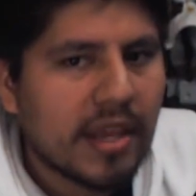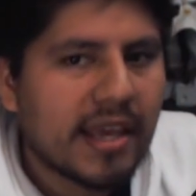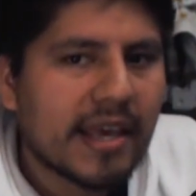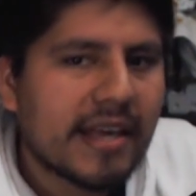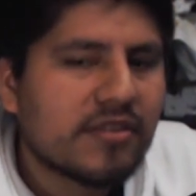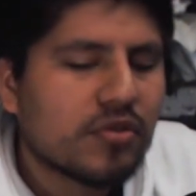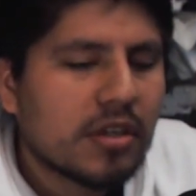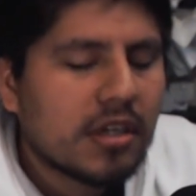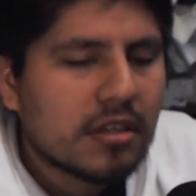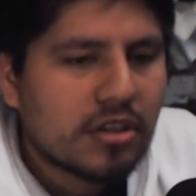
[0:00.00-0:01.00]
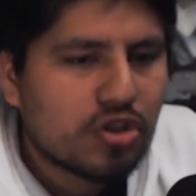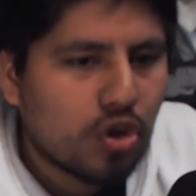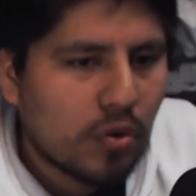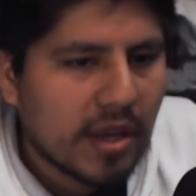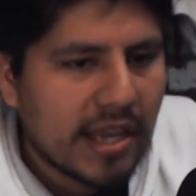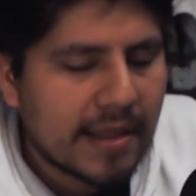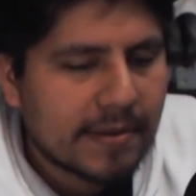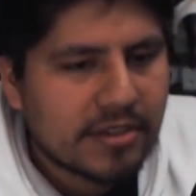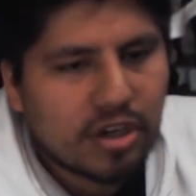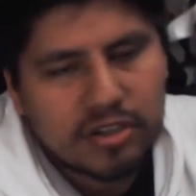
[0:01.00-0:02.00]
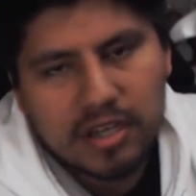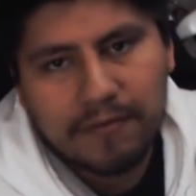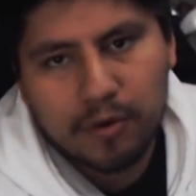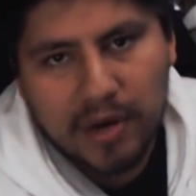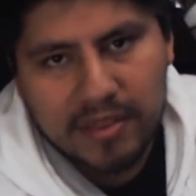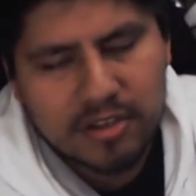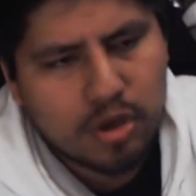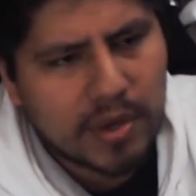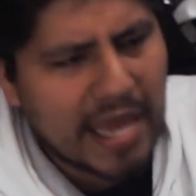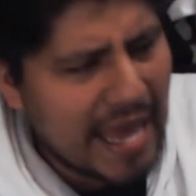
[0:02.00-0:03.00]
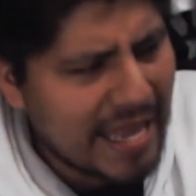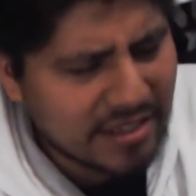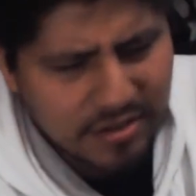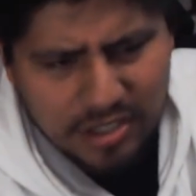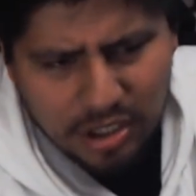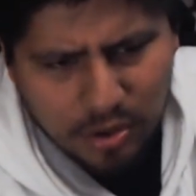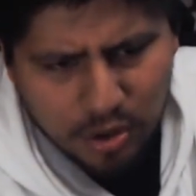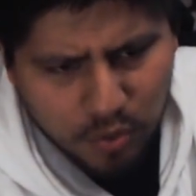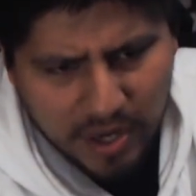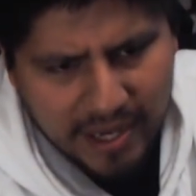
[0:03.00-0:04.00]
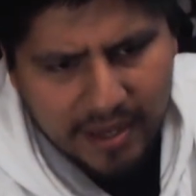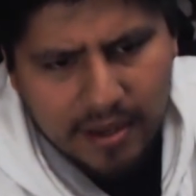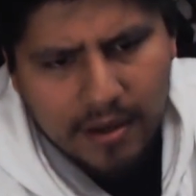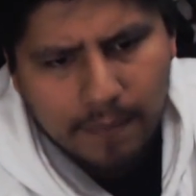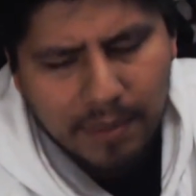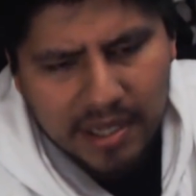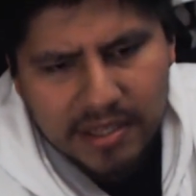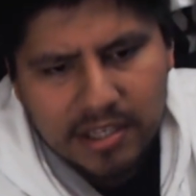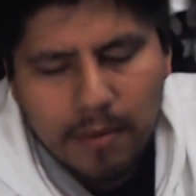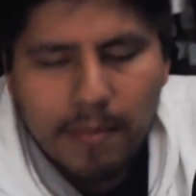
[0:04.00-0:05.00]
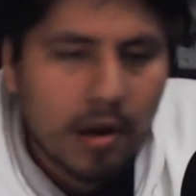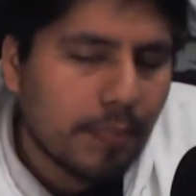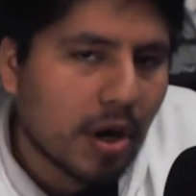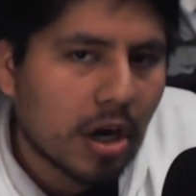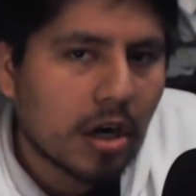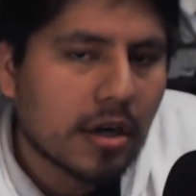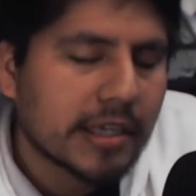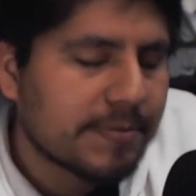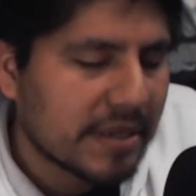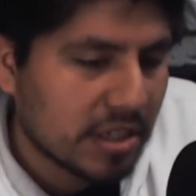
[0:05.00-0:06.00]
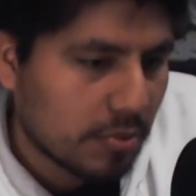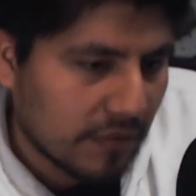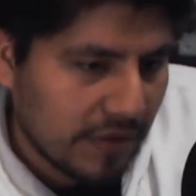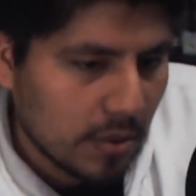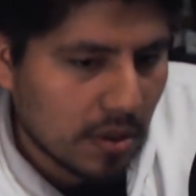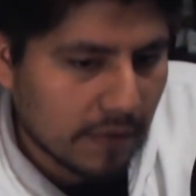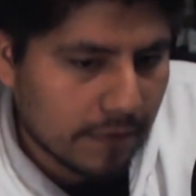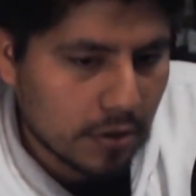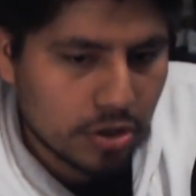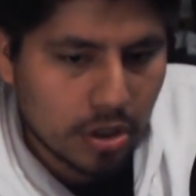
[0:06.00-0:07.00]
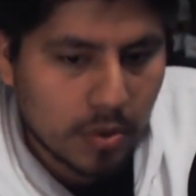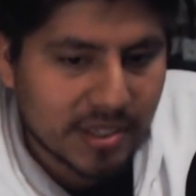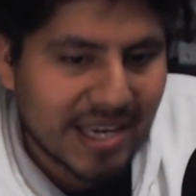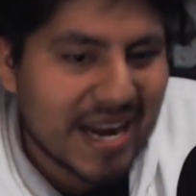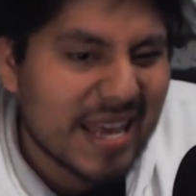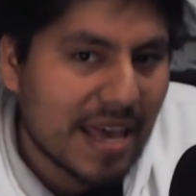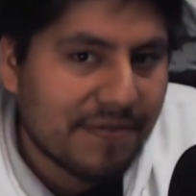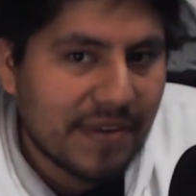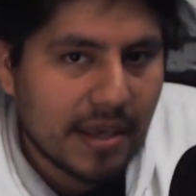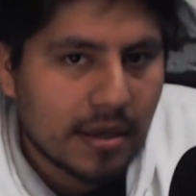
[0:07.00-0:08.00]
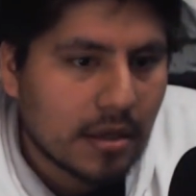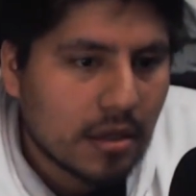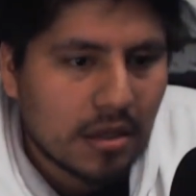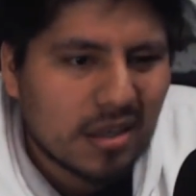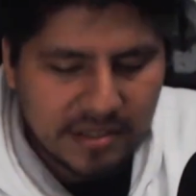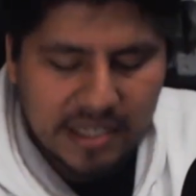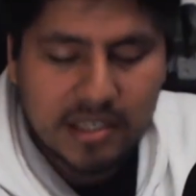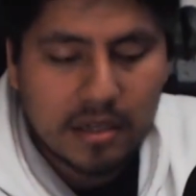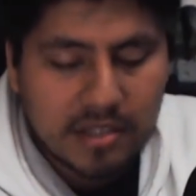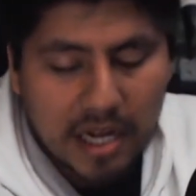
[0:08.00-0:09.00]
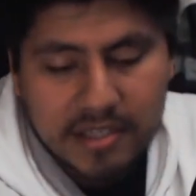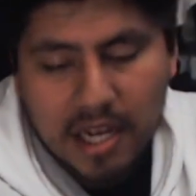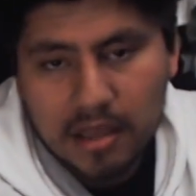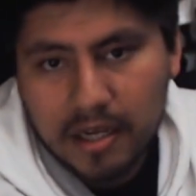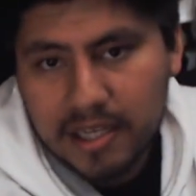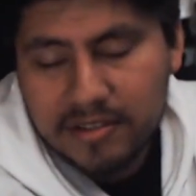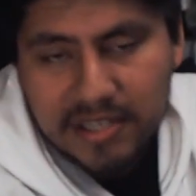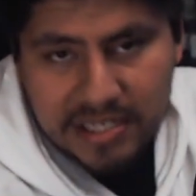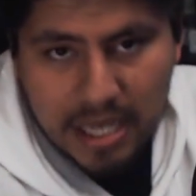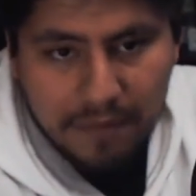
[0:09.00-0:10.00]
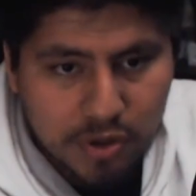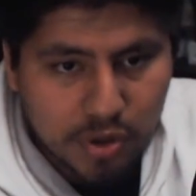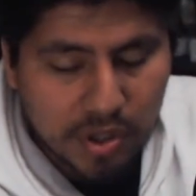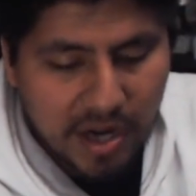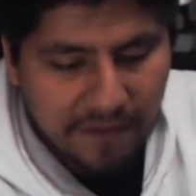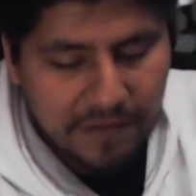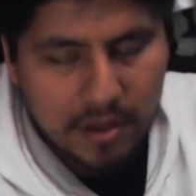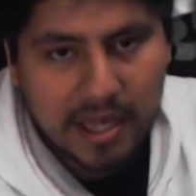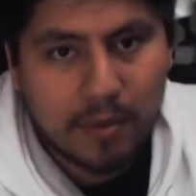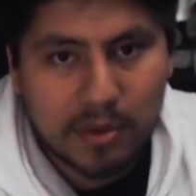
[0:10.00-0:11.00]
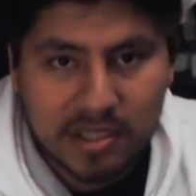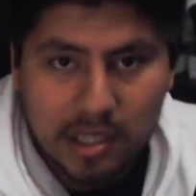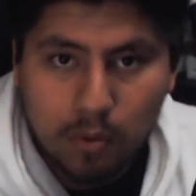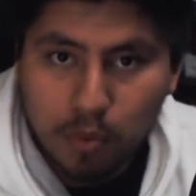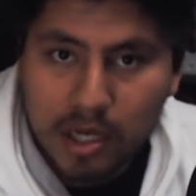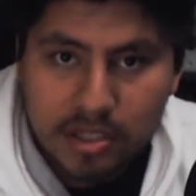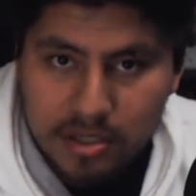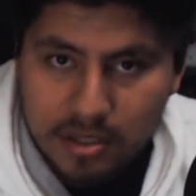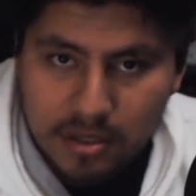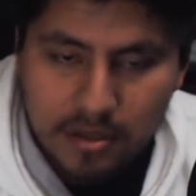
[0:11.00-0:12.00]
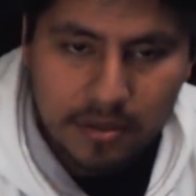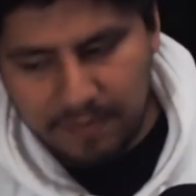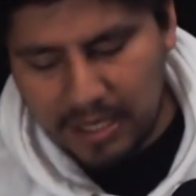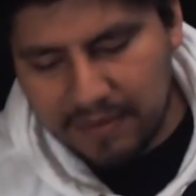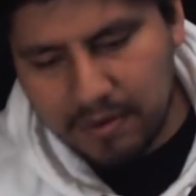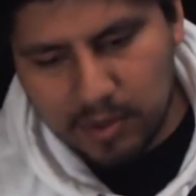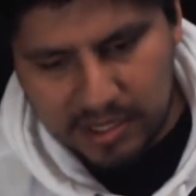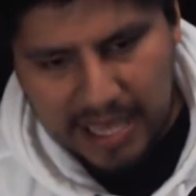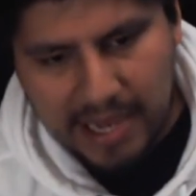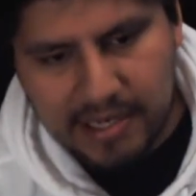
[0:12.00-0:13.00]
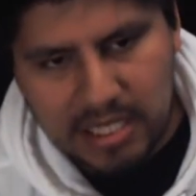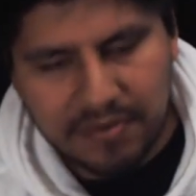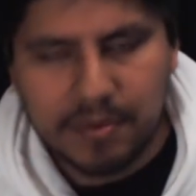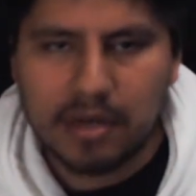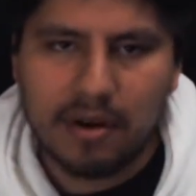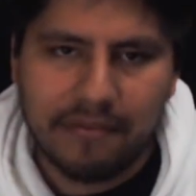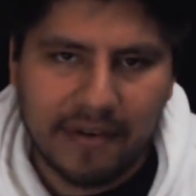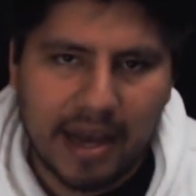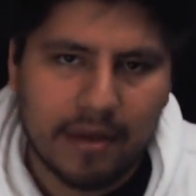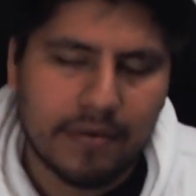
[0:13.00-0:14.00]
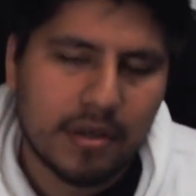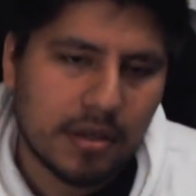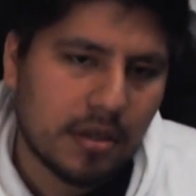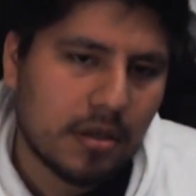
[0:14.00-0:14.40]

story it starts off great. The story ends, you know, great. But the middle part, especially the reveal of Virgil, is kind of iffy. Dante unlocking Devil Trigger, I feel like was a little rushed. But even with that, Devil May Cry 5